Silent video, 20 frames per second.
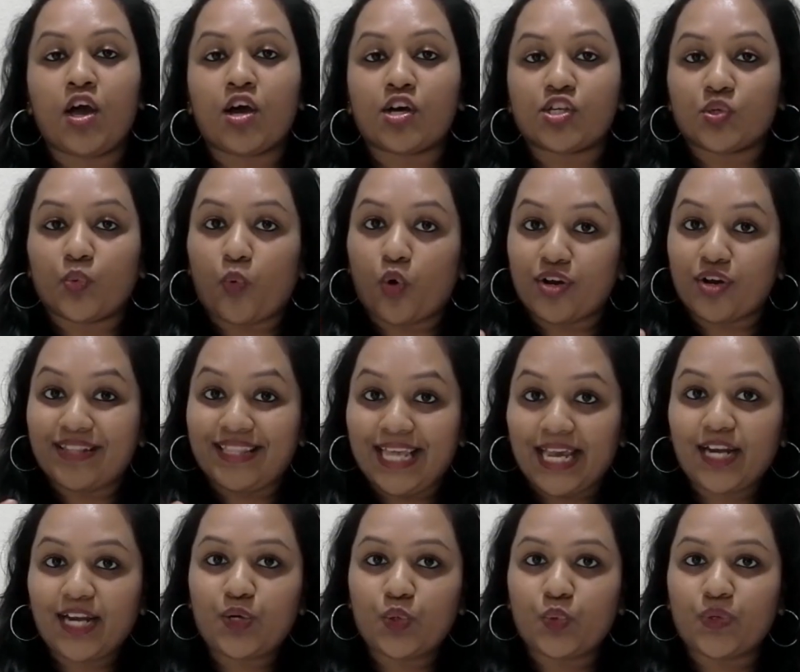So what
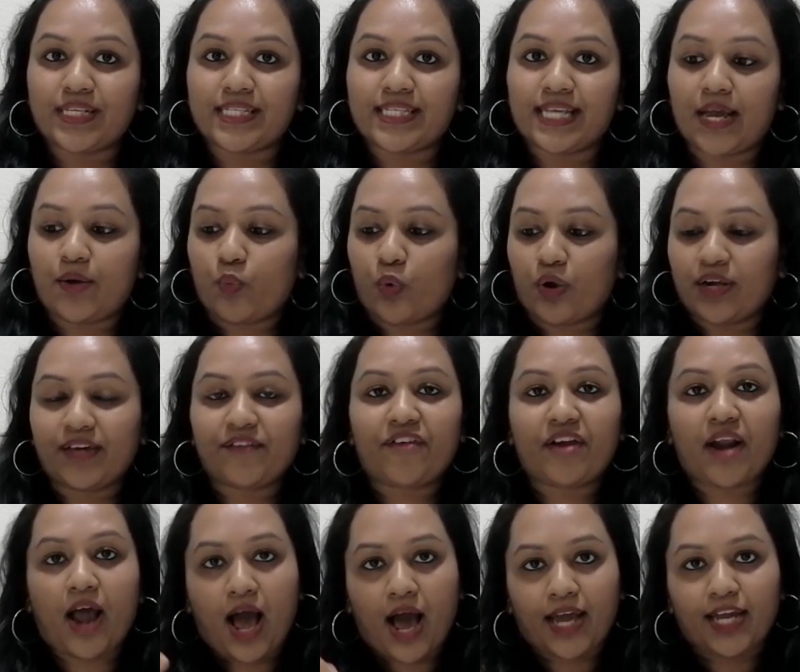they do is that whatever
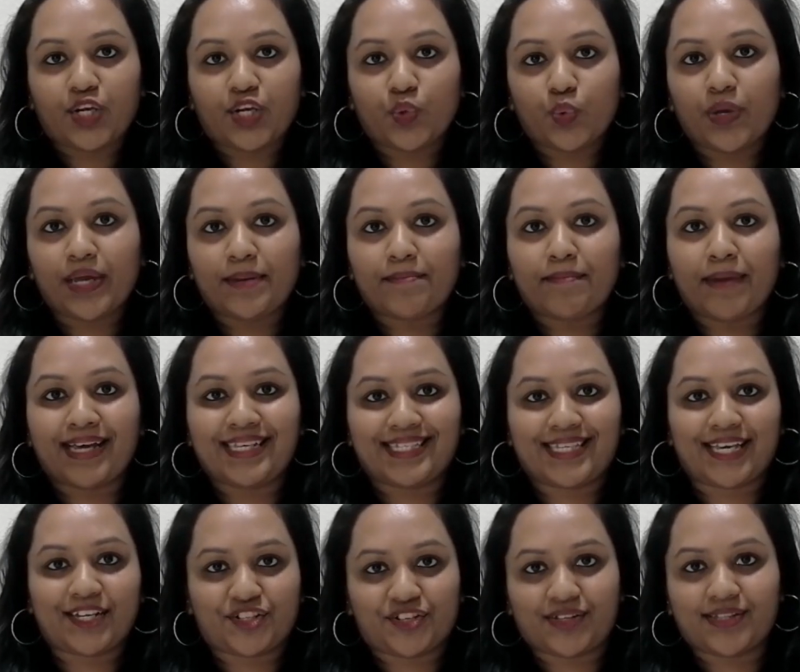I do in my
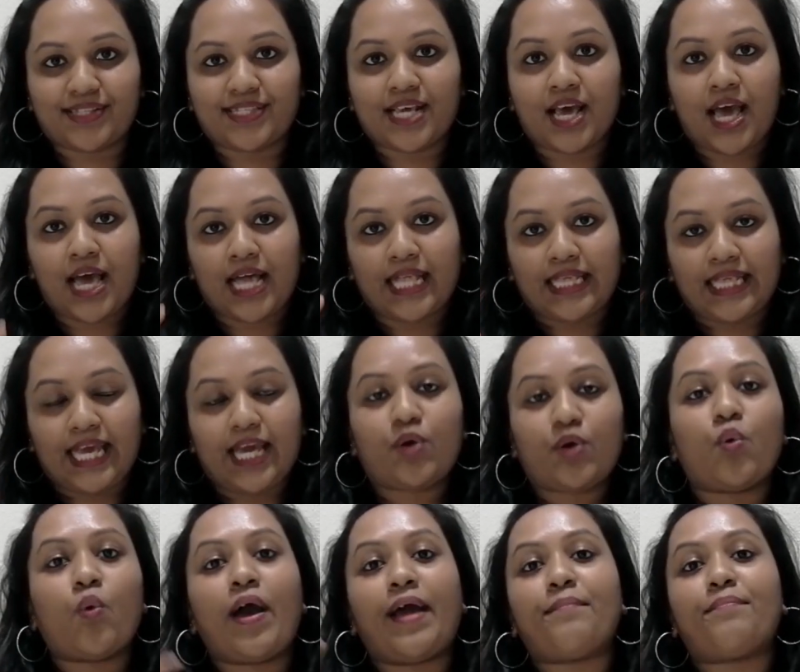sessions, they
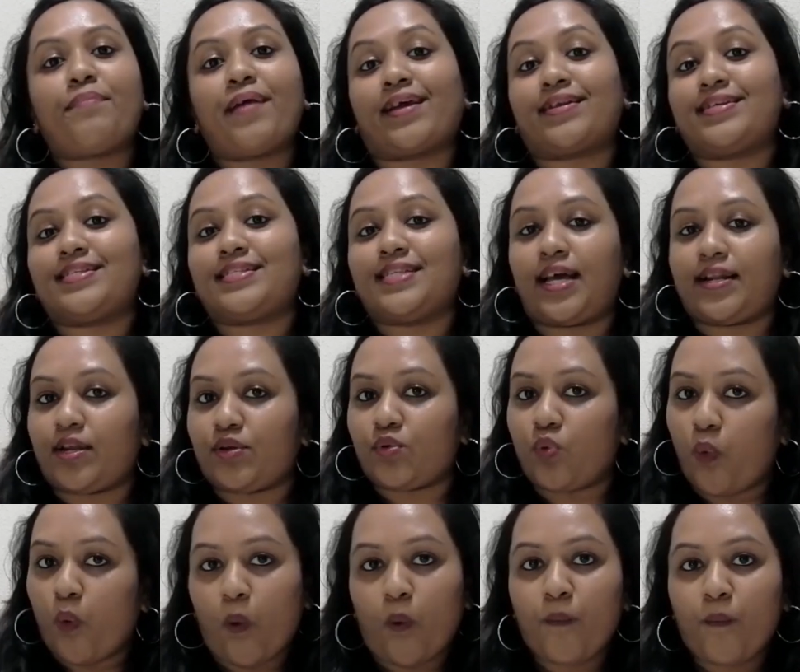go and practice that at
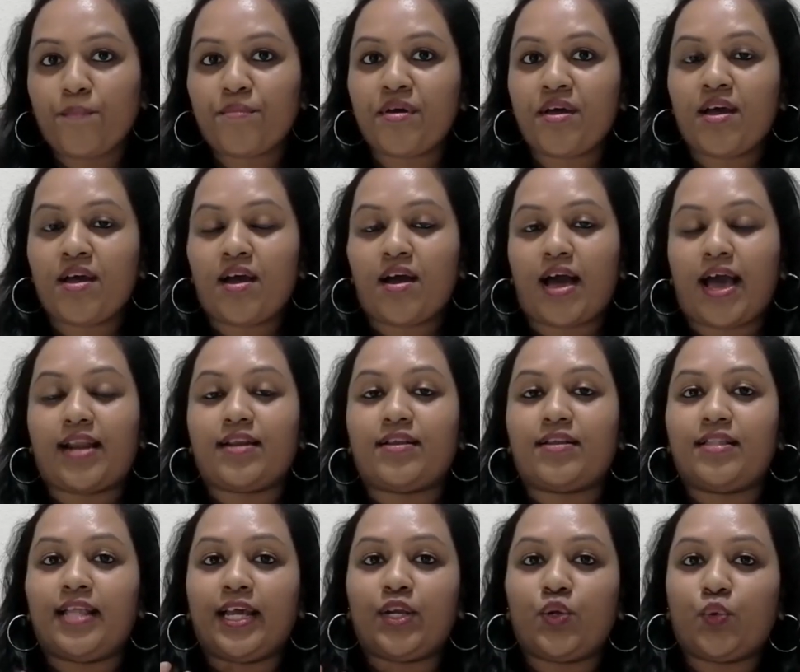home,
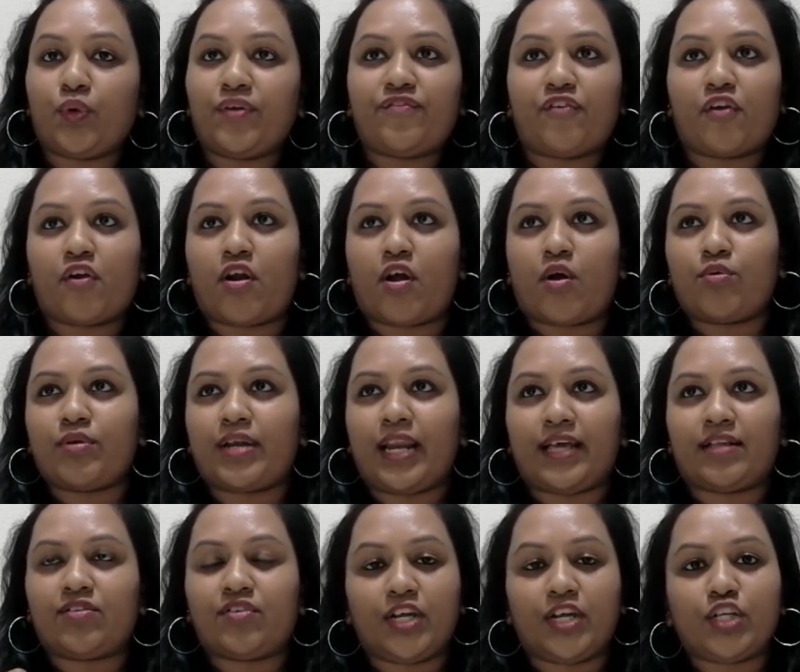and they do it for around
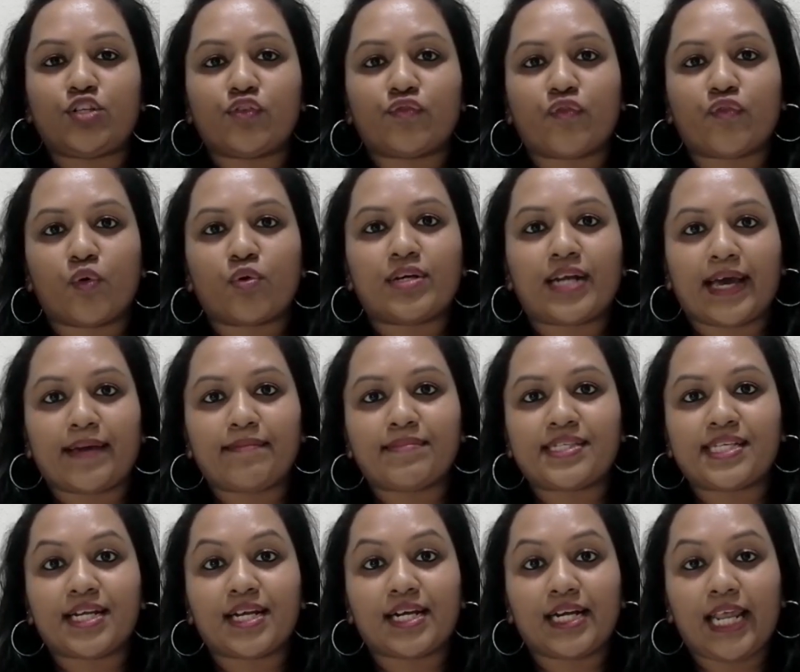like 3 to 4 times
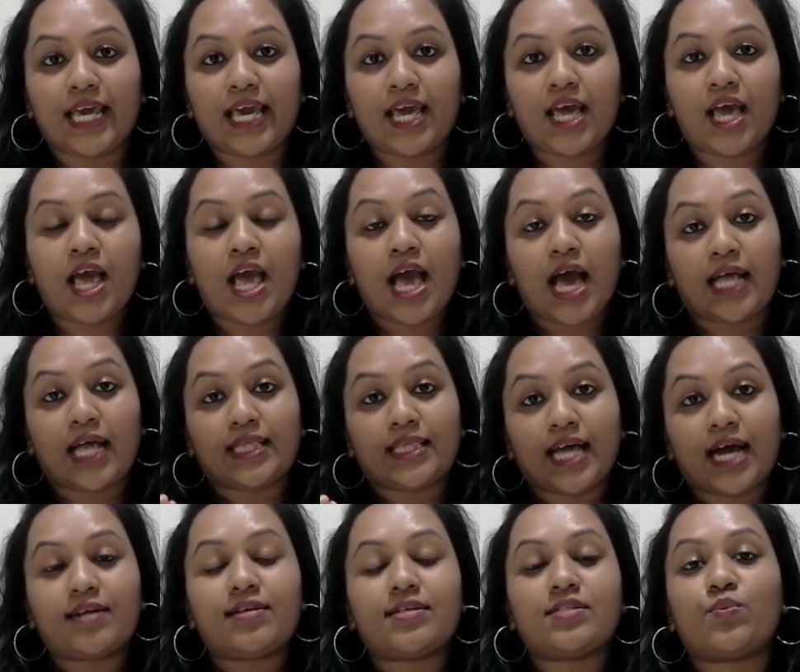in a day, and
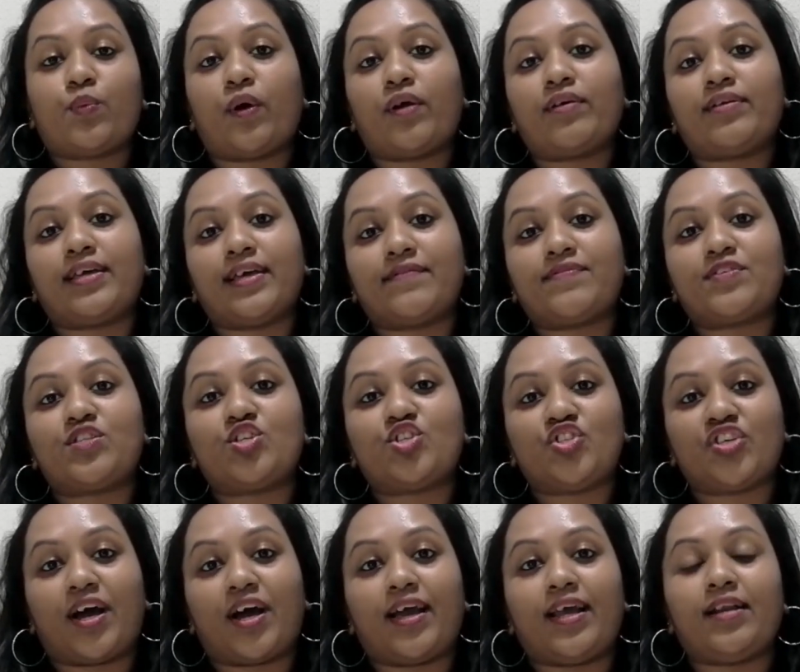that is what gives the
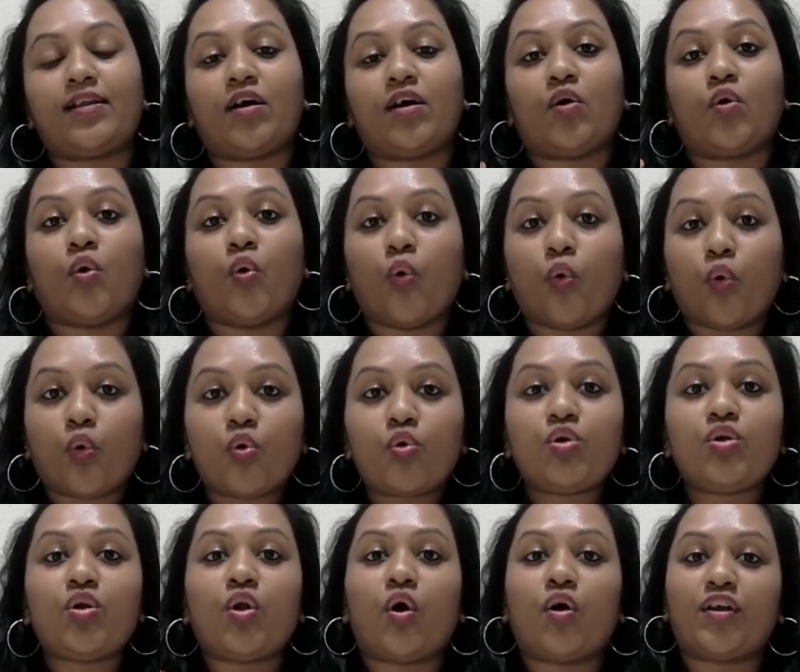child a whole
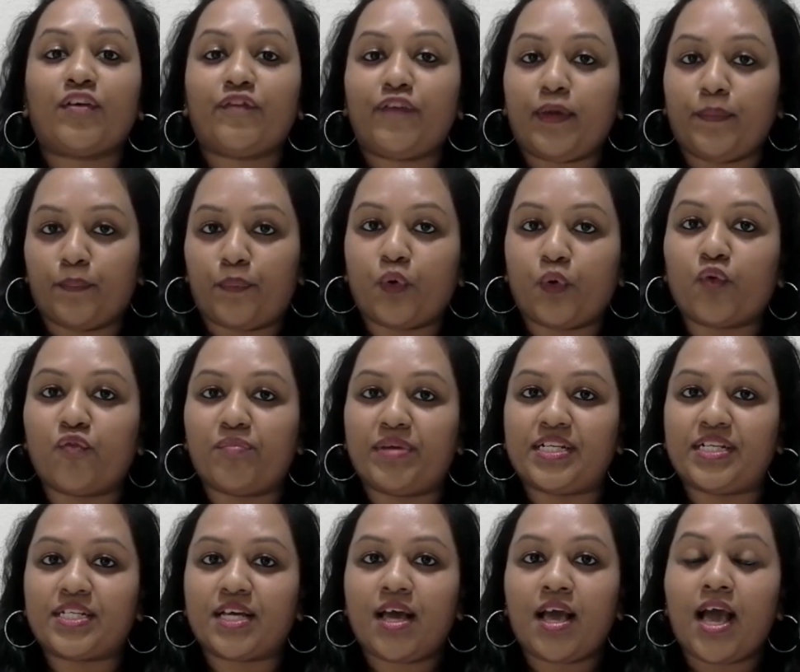lot of improvement.